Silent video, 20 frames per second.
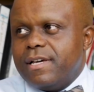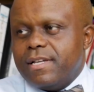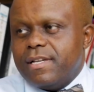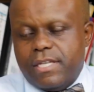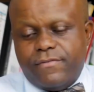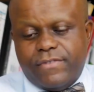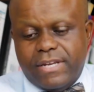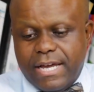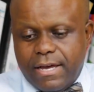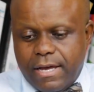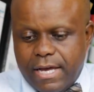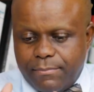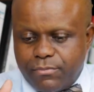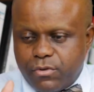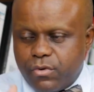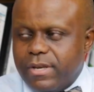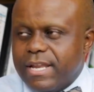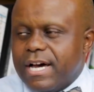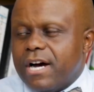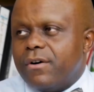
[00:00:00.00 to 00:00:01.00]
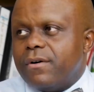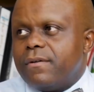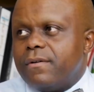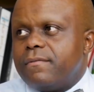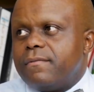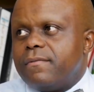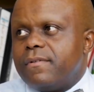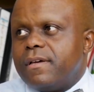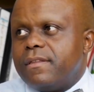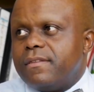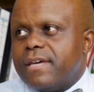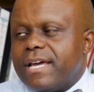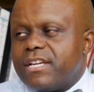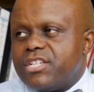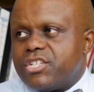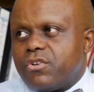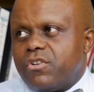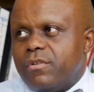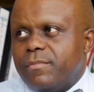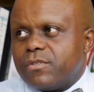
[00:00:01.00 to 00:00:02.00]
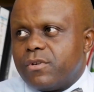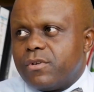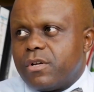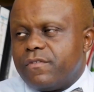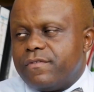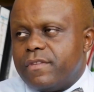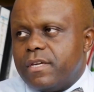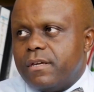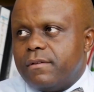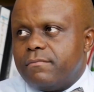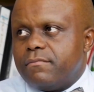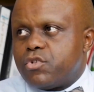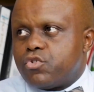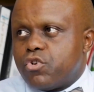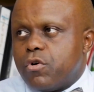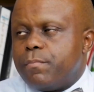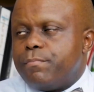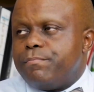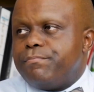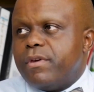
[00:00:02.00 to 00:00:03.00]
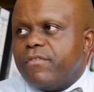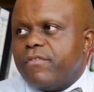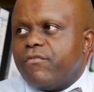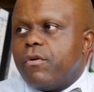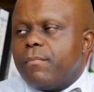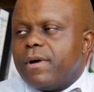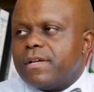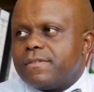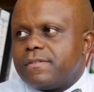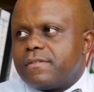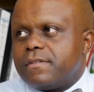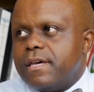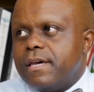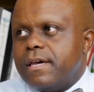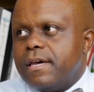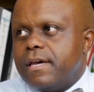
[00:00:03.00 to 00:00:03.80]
Even up to now, the Irish economy is one of the top performers